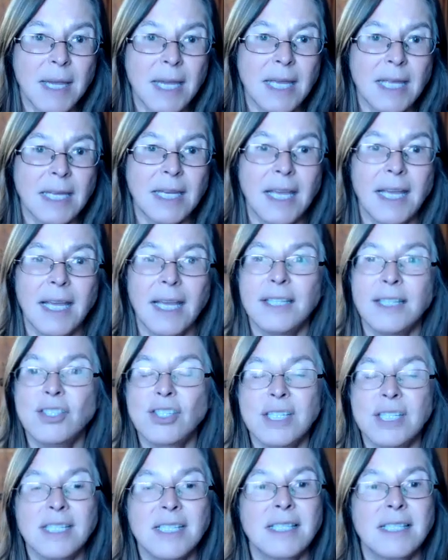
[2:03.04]
in and
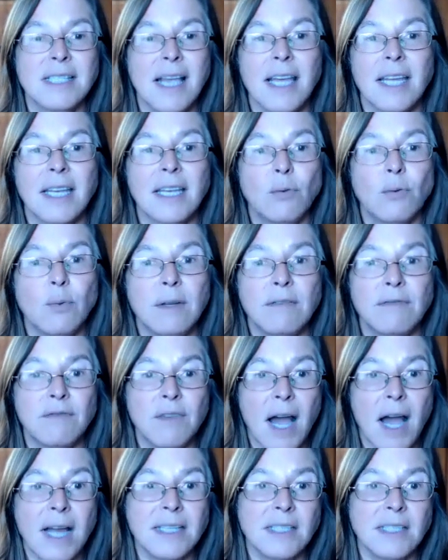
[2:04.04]
she said, "We've
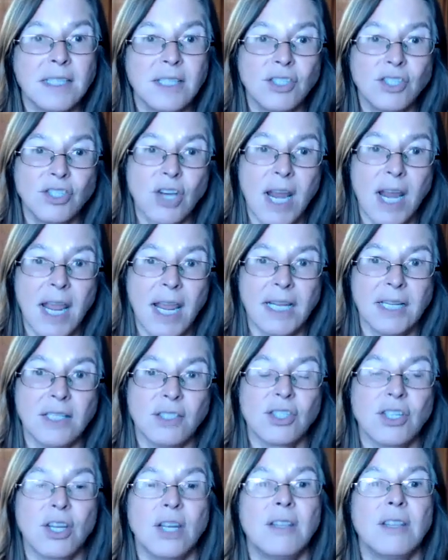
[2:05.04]
got to
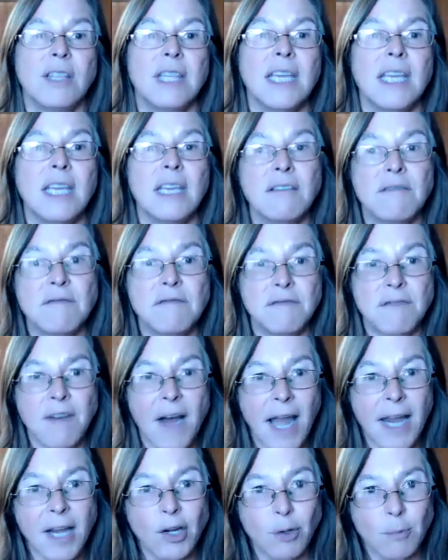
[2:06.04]
change the
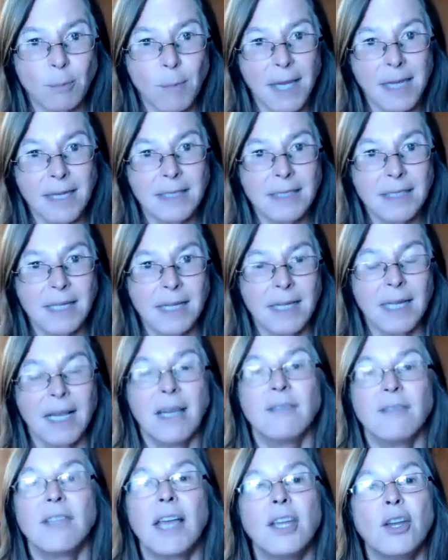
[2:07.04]
environment
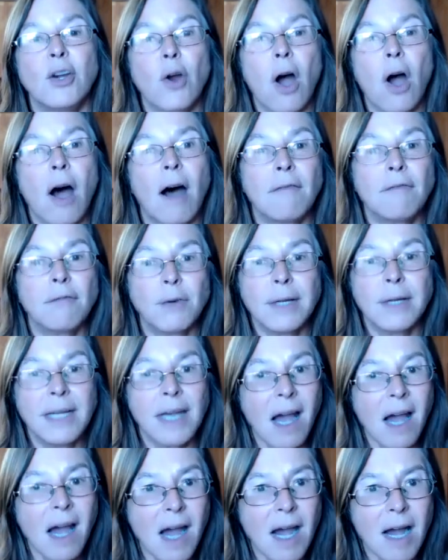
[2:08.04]
that you're offering
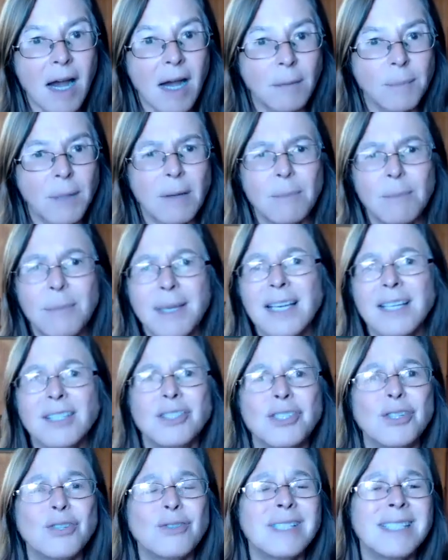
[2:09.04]
up
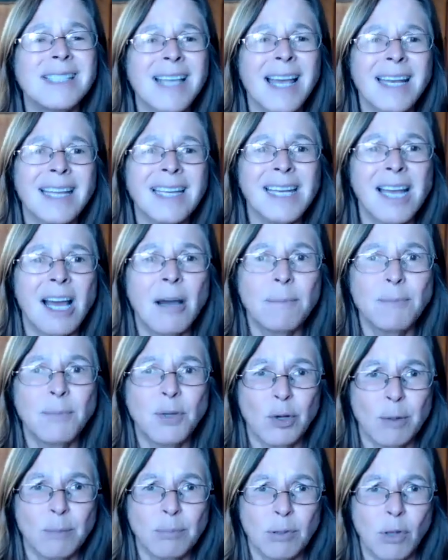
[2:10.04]
because you're setting up
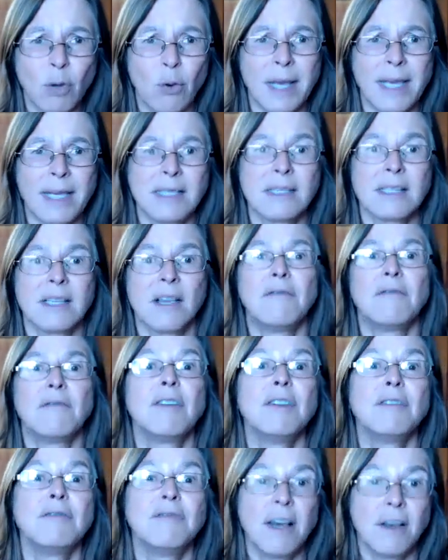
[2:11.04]
your employees
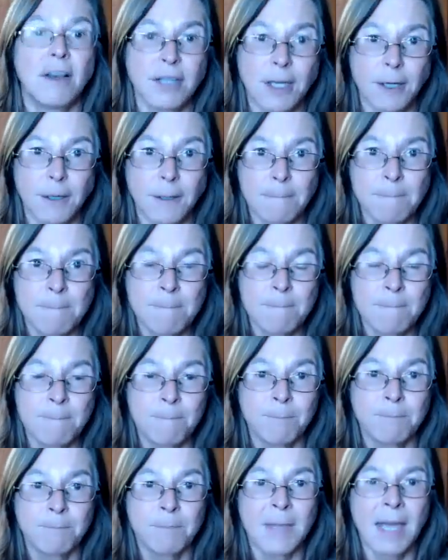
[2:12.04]
for failure."
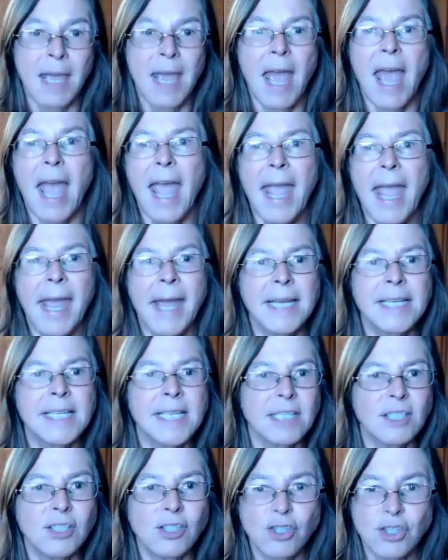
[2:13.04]
And
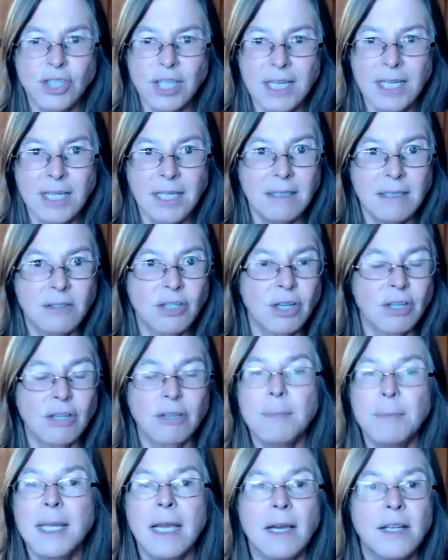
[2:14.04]
she
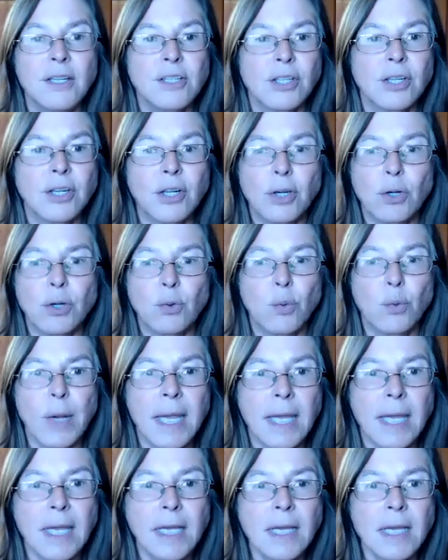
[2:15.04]
took me under her
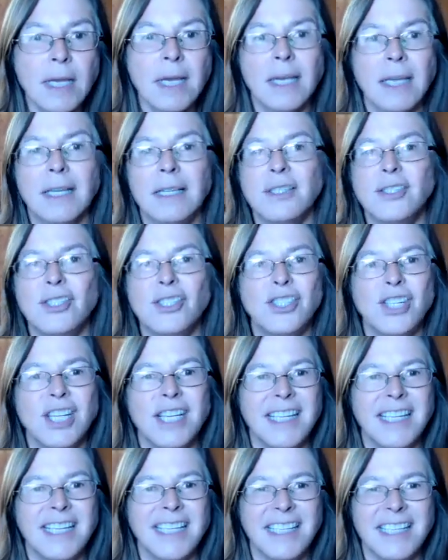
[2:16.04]
wing.
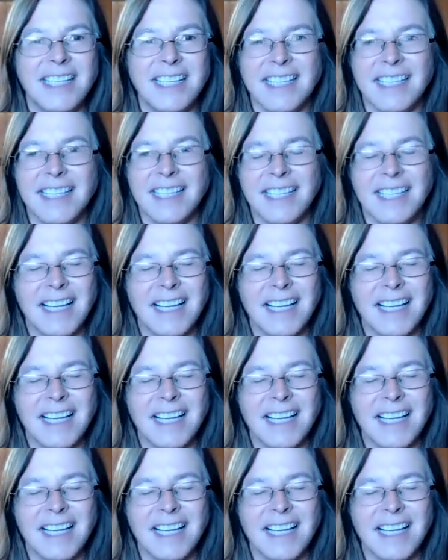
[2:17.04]
She